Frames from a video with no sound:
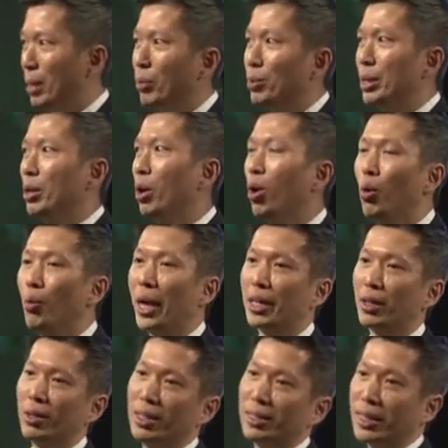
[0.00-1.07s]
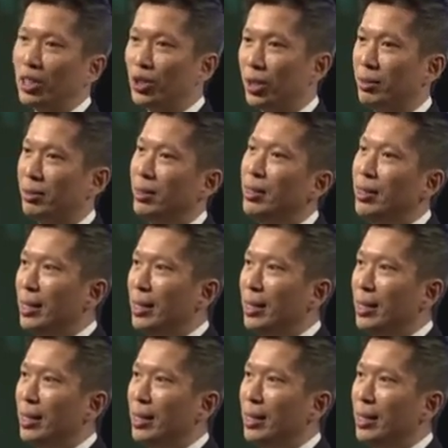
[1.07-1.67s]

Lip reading: But we hold regular session